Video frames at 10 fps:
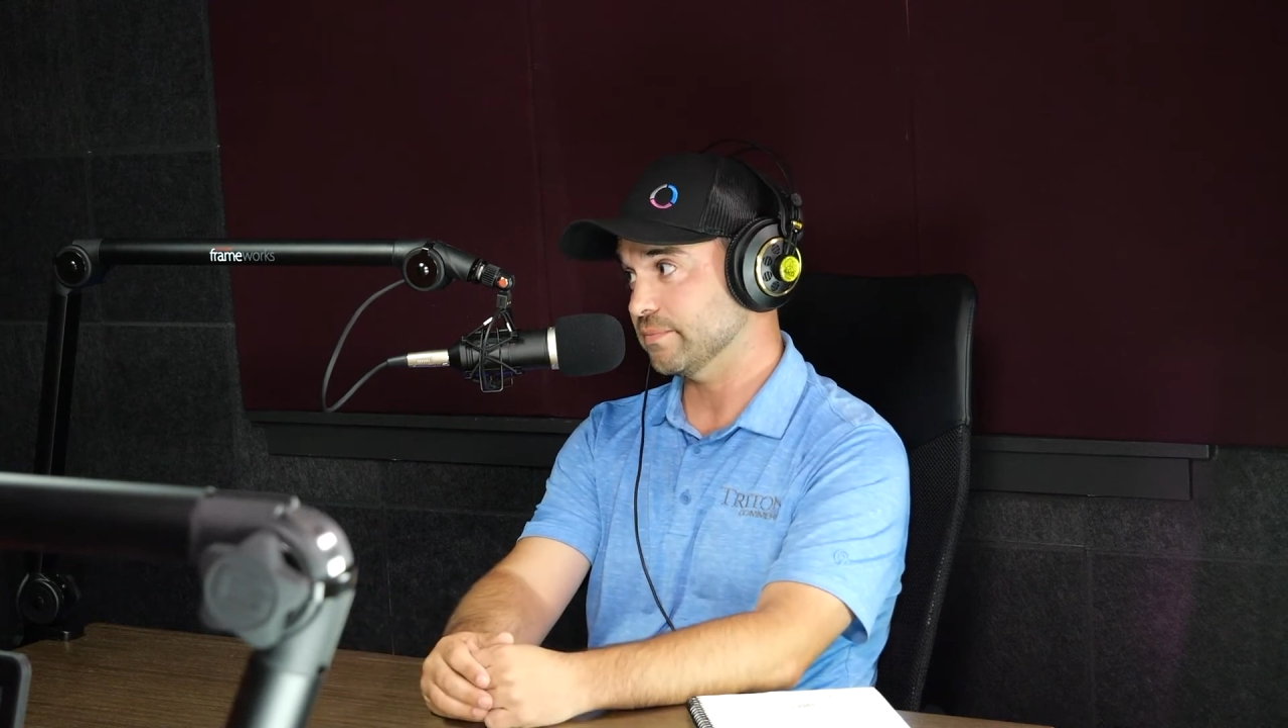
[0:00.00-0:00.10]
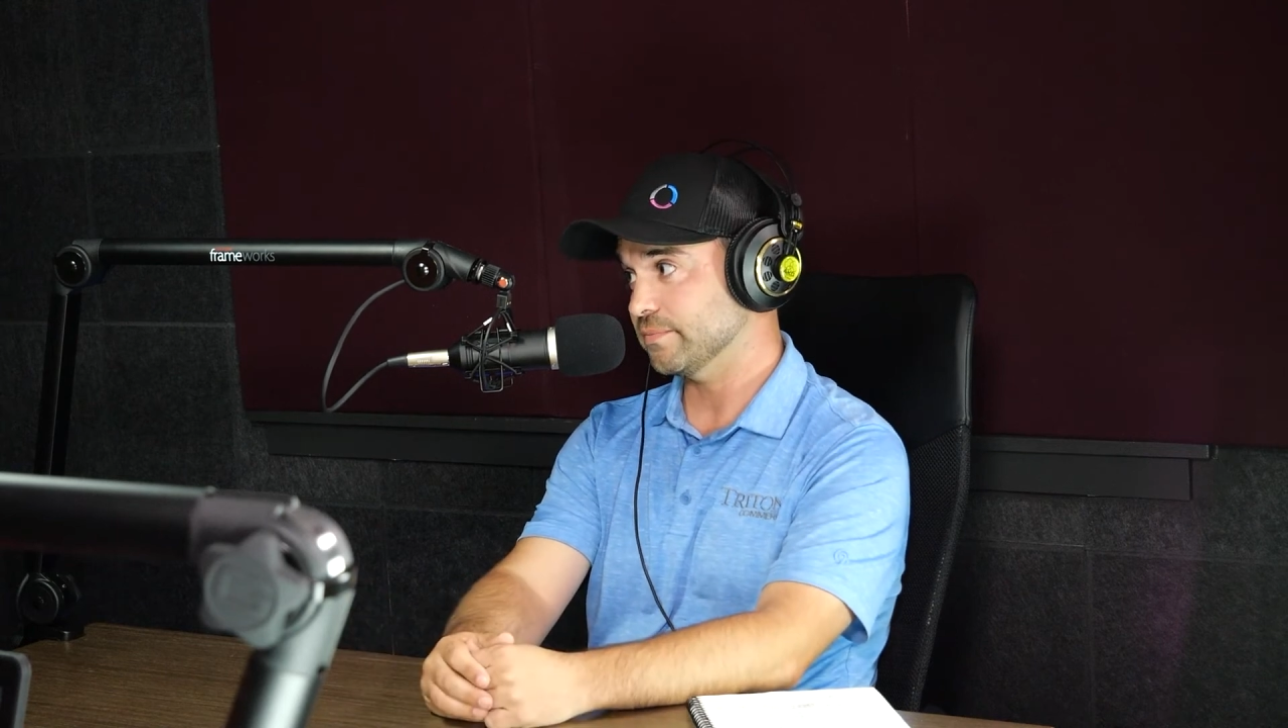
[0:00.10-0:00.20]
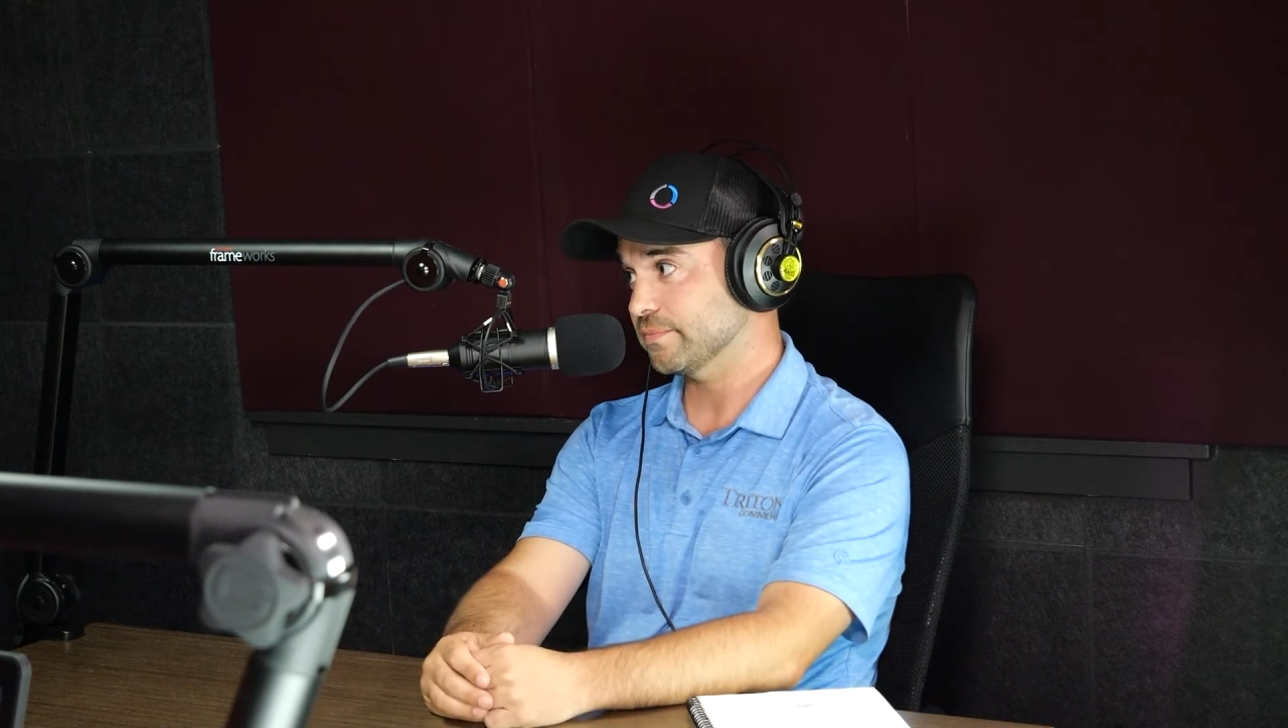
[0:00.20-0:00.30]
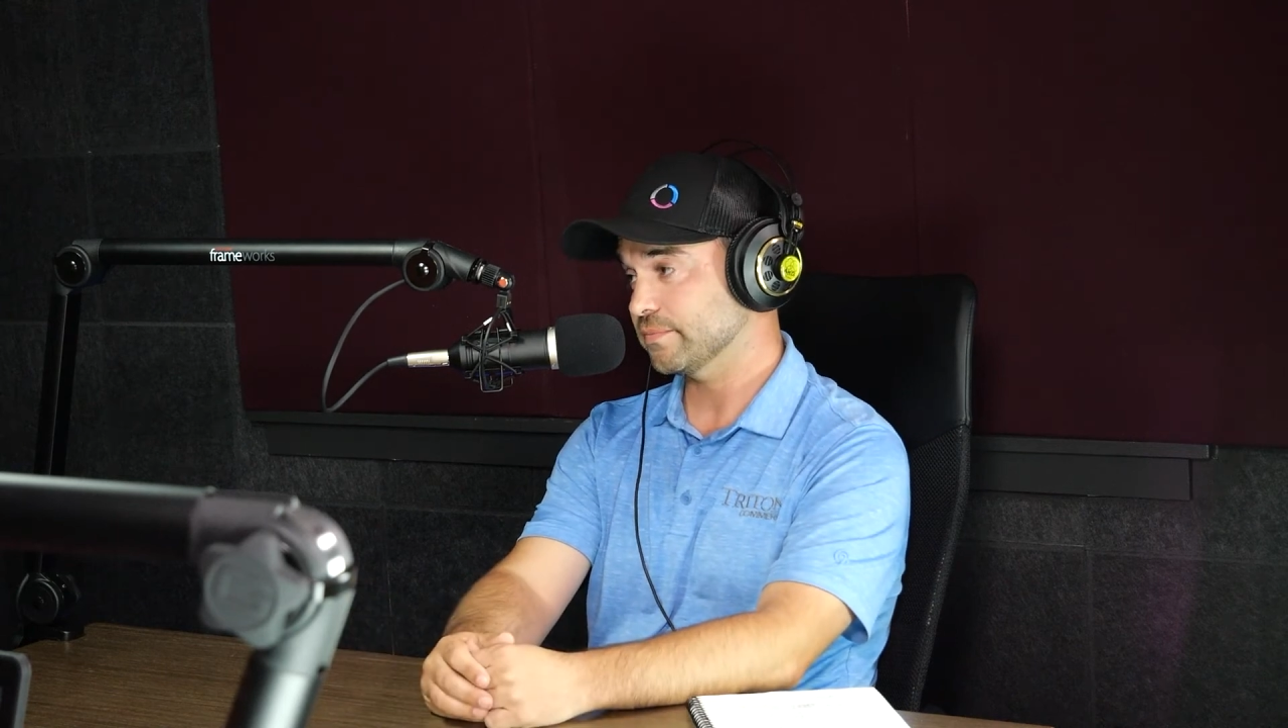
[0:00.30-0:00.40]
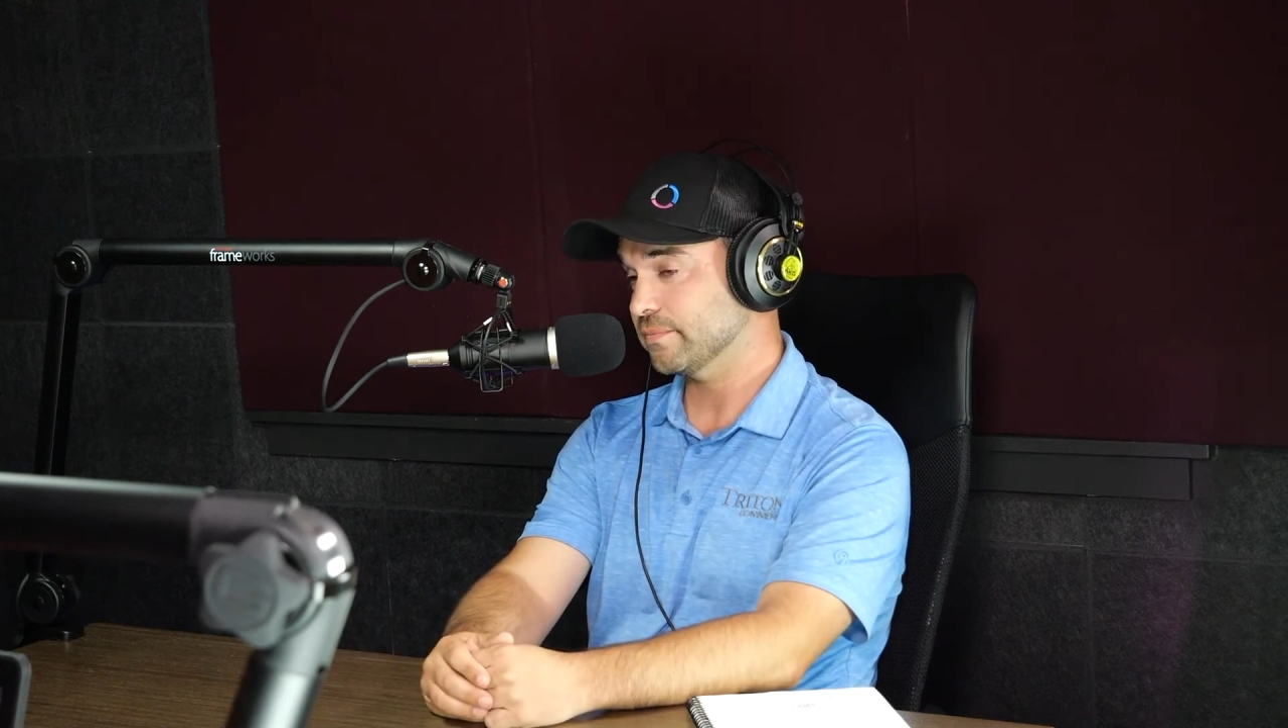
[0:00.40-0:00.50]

Yeah.